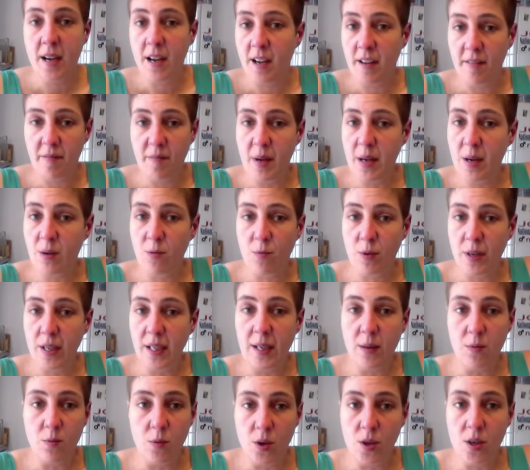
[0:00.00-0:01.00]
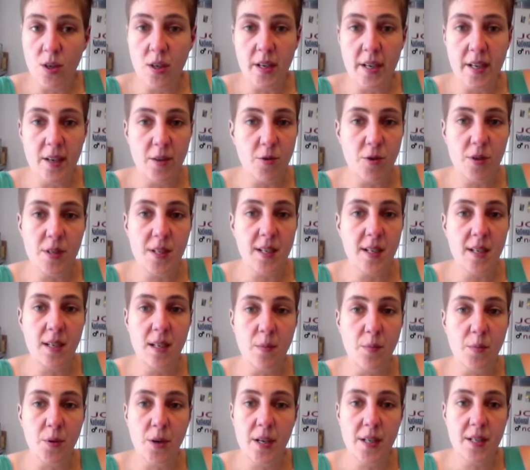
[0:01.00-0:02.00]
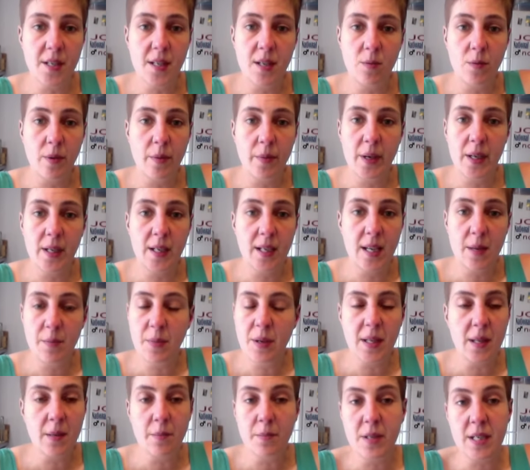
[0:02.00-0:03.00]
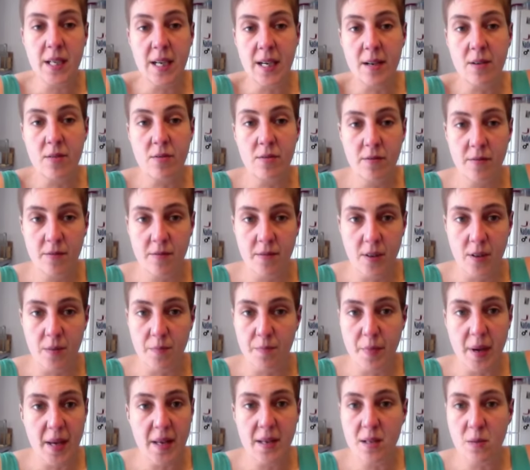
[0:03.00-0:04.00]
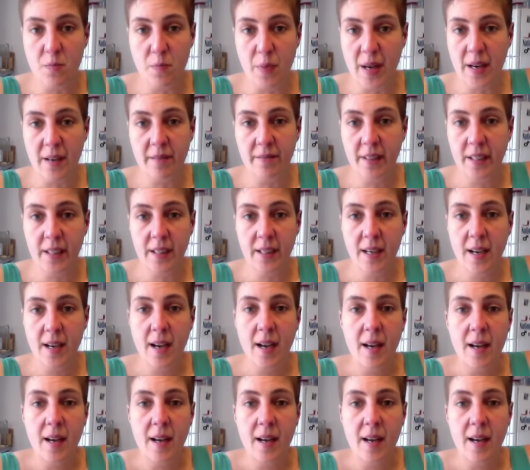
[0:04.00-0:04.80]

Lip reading: if men really were interested in oppressing women, keeping them down for men's benefit,